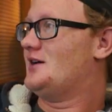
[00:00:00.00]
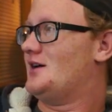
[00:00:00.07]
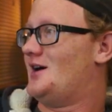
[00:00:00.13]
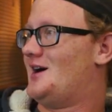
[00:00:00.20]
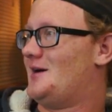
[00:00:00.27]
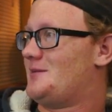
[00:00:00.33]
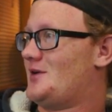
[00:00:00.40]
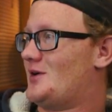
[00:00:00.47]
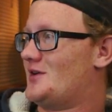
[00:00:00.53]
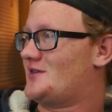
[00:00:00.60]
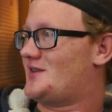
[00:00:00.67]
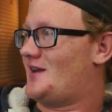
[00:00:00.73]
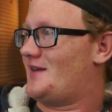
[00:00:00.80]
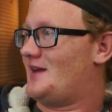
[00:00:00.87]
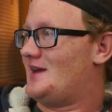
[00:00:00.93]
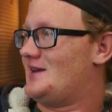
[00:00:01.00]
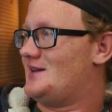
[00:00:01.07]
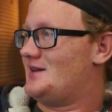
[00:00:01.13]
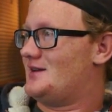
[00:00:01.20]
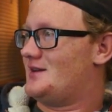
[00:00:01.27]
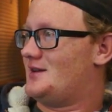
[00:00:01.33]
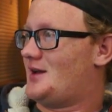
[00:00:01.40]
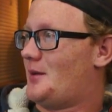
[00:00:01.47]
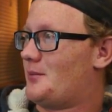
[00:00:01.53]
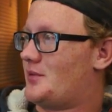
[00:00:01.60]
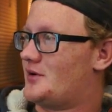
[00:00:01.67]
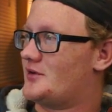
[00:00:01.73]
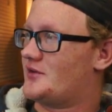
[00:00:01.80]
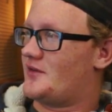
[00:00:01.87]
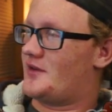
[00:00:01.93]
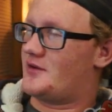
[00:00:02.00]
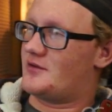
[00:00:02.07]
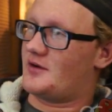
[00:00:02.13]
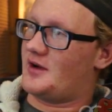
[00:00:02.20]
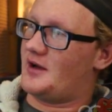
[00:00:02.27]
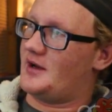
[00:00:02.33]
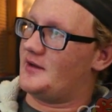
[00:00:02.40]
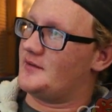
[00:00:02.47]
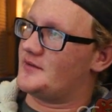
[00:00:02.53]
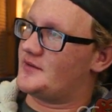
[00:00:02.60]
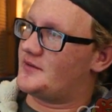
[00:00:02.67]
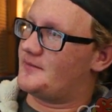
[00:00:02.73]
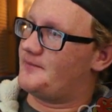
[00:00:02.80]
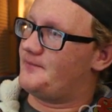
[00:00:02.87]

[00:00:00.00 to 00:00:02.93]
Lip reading: Notice that it numbers the drives.